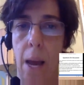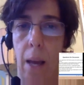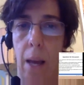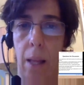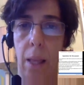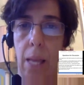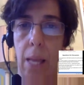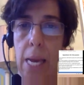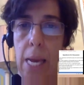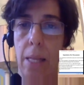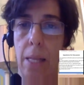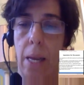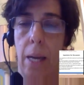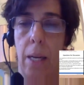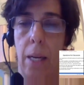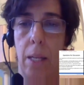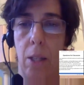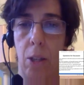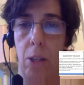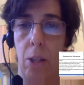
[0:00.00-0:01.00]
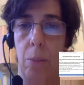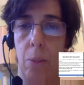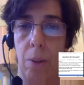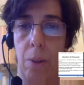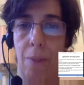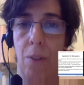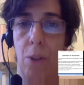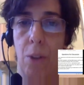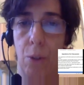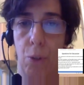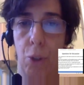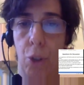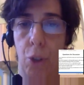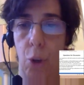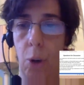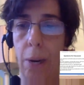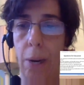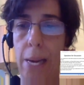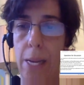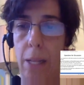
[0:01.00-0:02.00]
think that in terms of
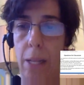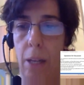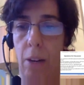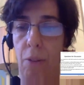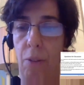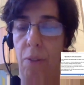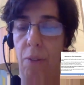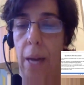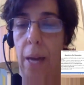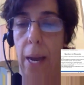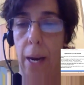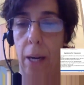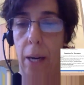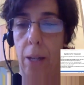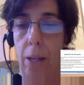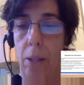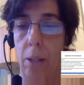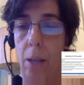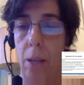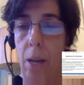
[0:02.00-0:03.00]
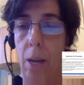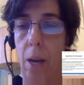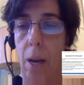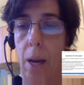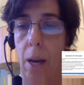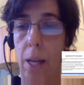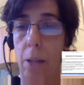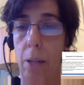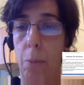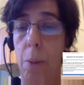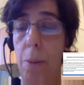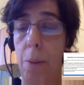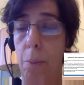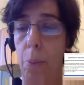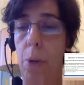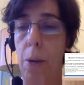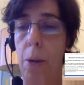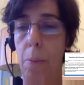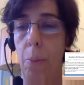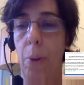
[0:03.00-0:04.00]
controlling their flares, it's been
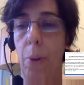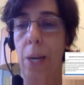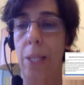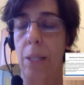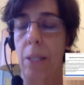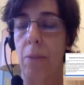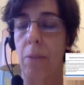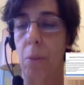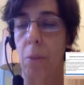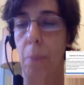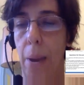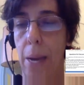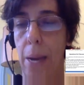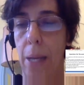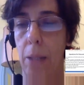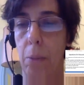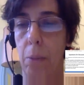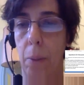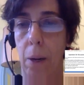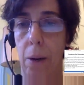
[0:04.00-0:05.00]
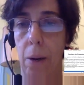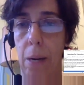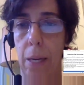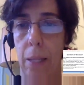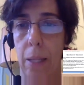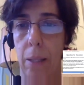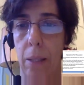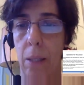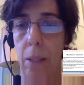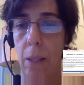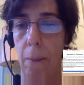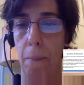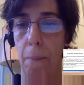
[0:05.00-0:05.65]
pretty impressive in my experience.